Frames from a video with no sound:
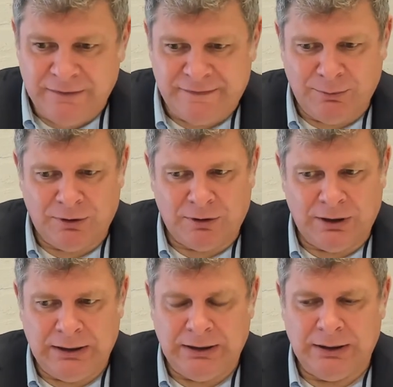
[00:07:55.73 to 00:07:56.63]

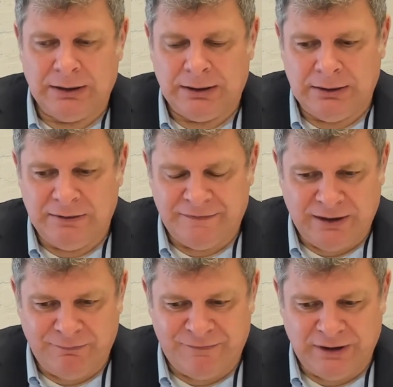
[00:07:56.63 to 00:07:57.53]
Similarly, in the
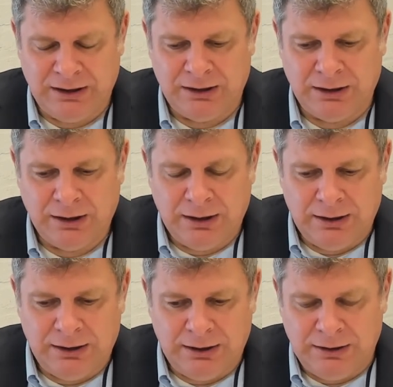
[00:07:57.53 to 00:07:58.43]
same vein,
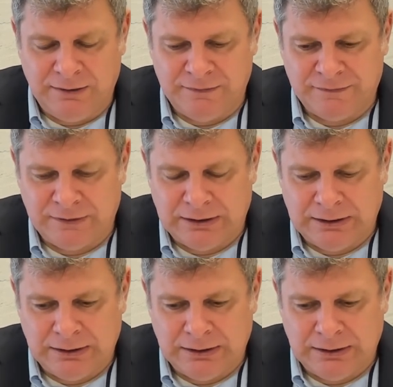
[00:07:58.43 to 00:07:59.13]
is